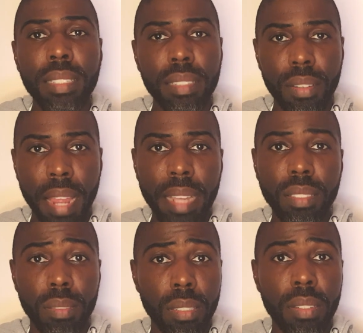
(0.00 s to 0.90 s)

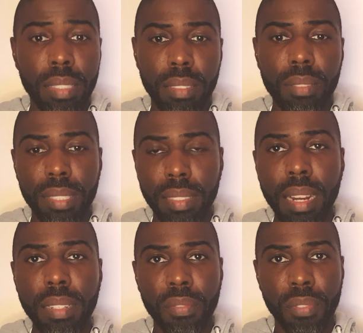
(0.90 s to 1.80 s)
Interact with the note, and then we
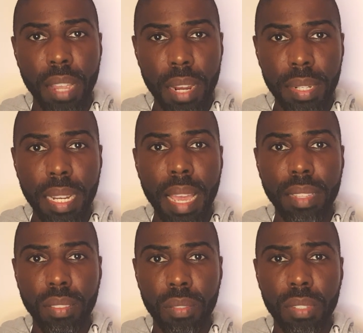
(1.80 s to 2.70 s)
start a very
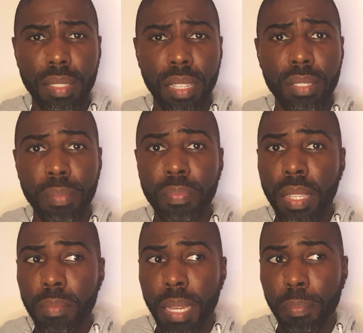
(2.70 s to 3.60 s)
nice conversation.
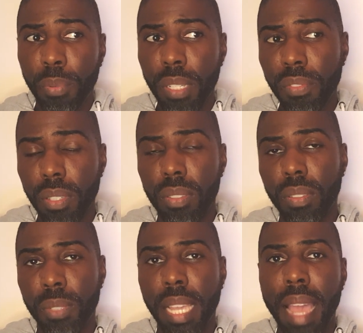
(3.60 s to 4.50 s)
My
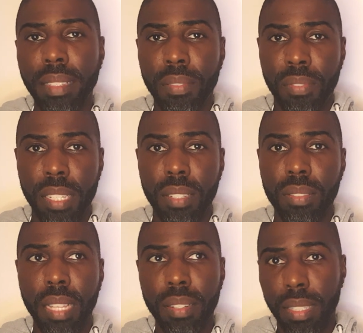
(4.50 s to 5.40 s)
previous react
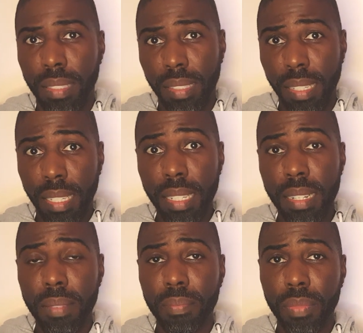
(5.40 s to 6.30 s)
videos that you can see
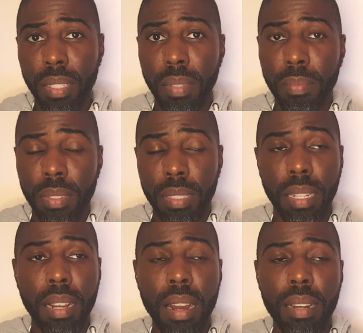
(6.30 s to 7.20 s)
here on
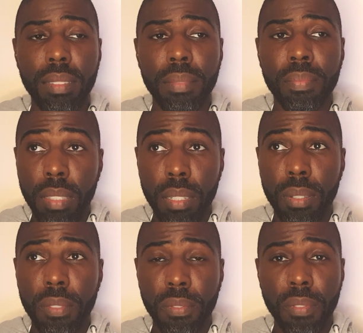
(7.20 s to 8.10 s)
the cards, there
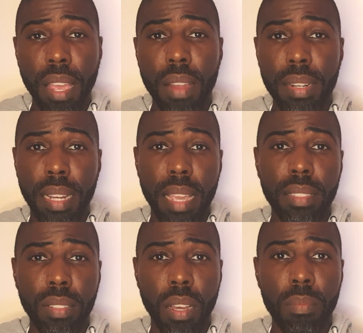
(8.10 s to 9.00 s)
were very
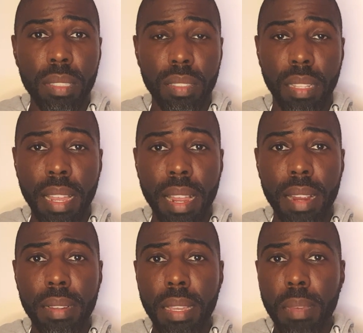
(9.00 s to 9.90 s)
nice comments
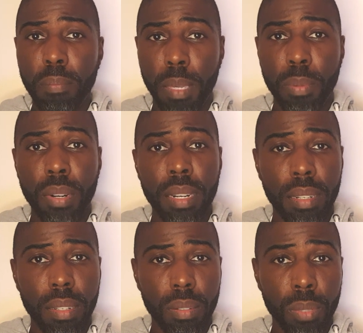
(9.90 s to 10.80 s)
there. People
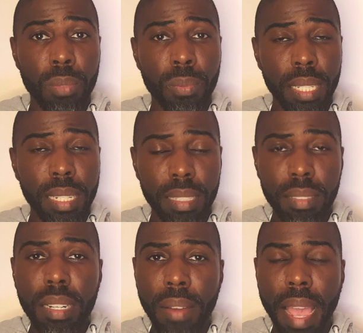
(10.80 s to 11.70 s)
were really
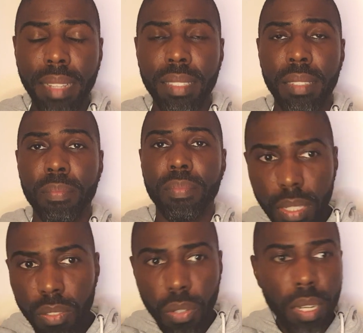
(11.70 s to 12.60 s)
interacting.
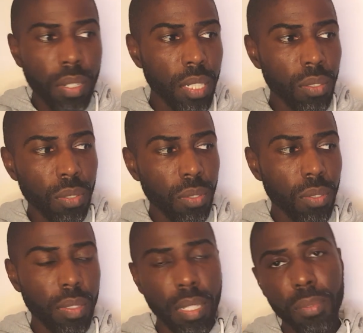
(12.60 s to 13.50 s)
So I'm gonna
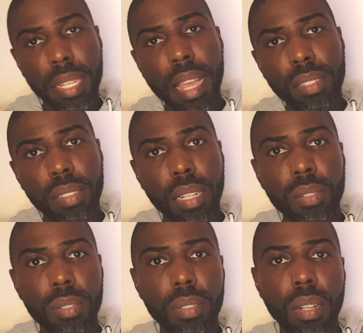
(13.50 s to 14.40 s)
do the react on a
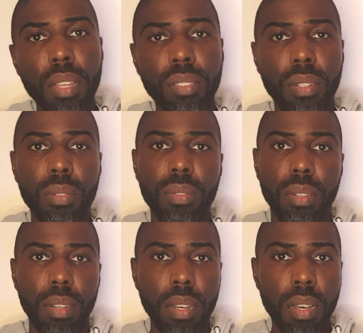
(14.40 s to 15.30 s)
chronological
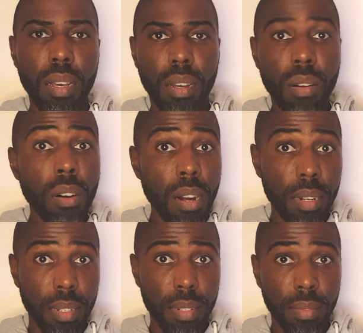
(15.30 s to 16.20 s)

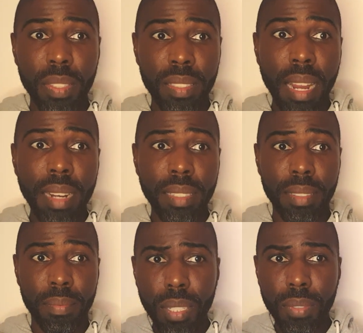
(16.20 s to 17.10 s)
order,
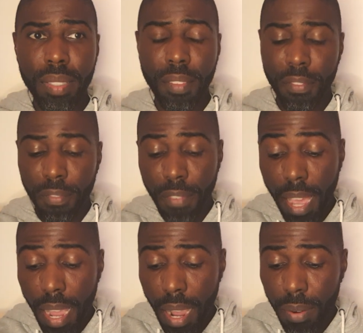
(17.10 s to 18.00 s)
starting with the
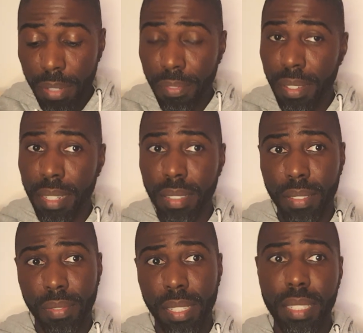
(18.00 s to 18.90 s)
very
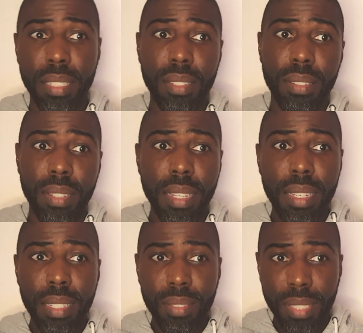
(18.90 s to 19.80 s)
first video,
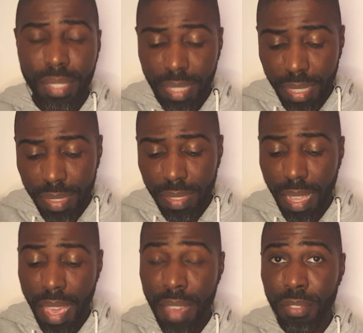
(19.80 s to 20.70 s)
which is
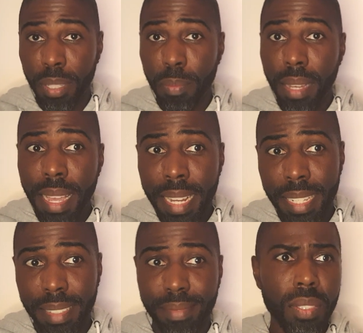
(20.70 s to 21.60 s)

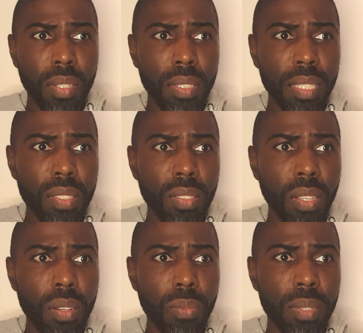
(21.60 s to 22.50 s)
Everybody. So this
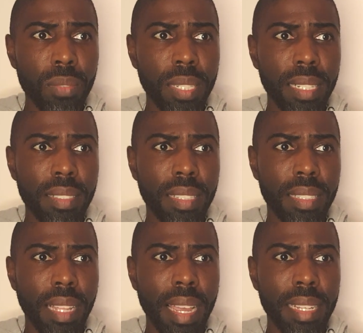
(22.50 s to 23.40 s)
song was released
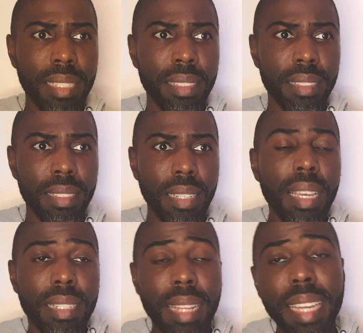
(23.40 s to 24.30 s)
in
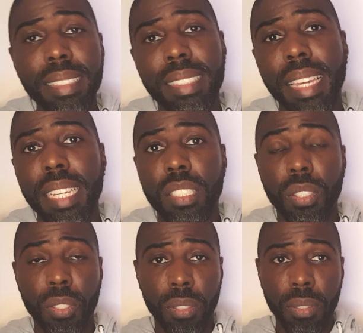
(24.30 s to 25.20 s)

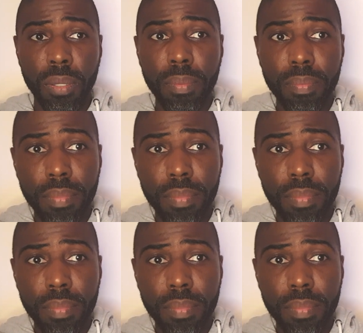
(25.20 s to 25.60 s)
1982.